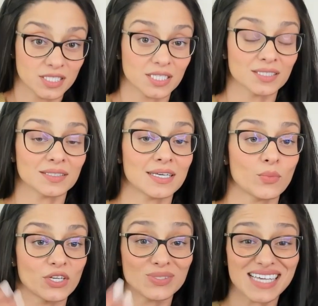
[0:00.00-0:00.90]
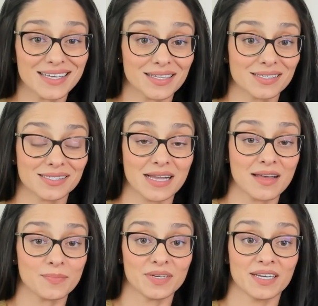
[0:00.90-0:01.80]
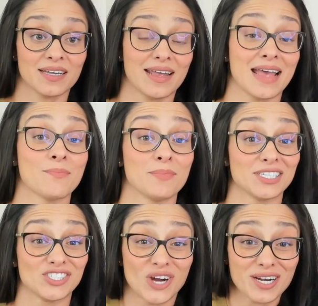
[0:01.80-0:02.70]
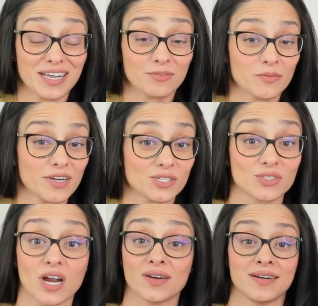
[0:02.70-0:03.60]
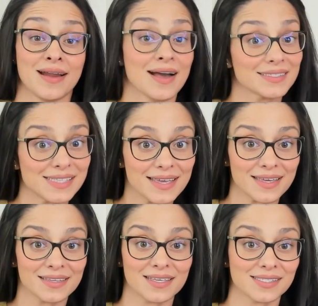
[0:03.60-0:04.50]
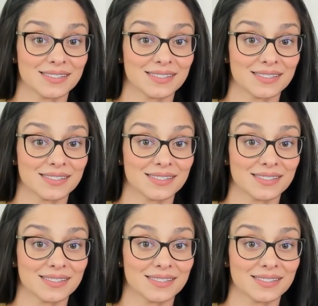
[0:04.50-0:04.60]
Certainly, when you take this step, and majority of professionals are not taking this